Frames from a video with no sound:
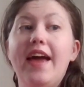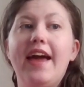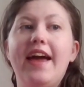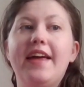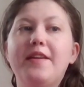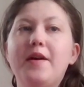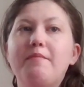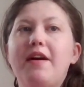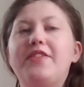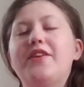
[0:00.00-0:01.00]
And
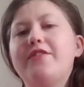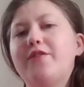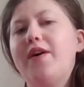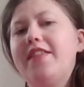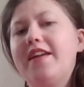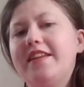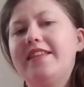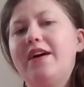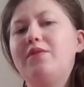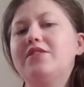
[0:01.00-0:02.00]
my theory for why they did
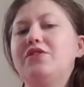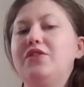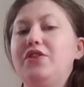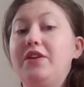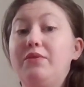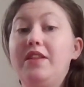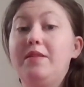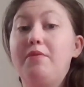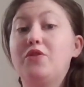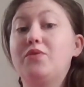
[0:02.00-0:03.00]
that was so you can read the
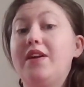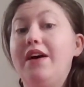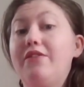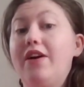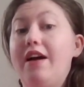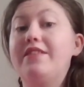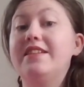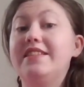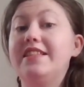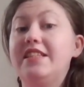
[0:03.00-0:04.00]
books without ever having to
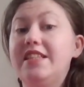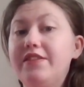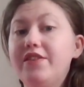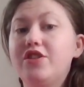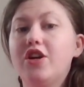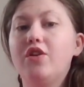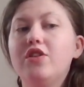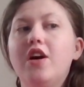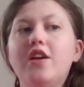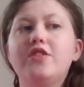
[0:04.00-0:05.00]
see the TV show.
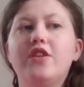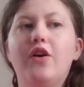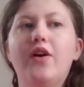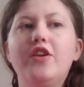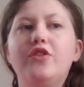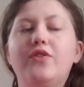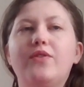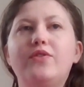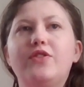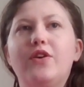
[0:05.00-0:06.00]
So
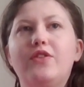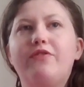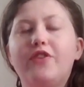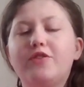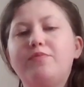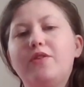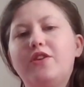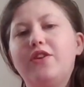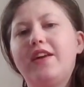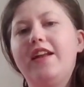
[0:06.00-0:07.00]
the first
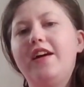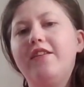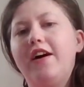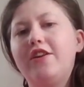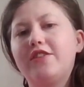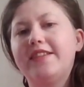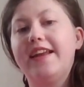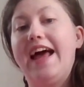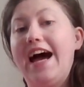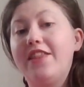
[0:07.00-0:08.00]
book you can
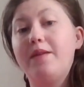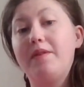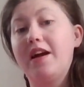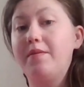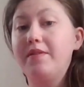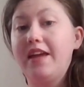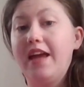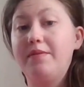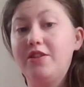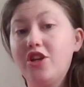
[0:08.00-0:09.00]
understand how they became
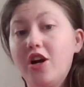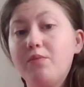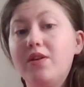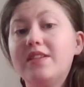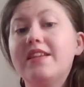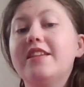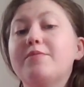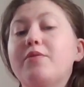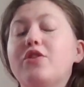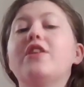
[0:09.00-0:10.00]
the charm ones, and this
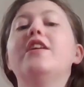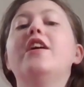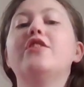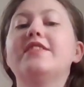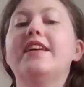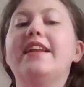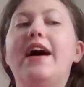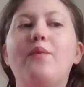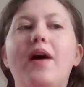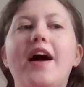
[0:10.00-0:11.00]
book you can understand
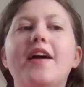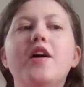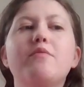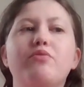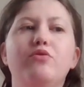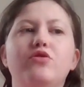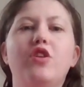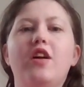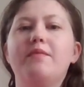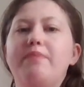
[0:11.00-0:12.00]
why Prue's
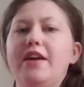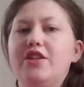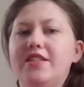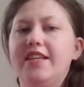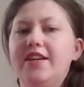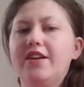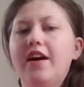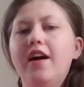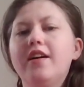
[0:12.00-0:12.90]
gone and Paige is here.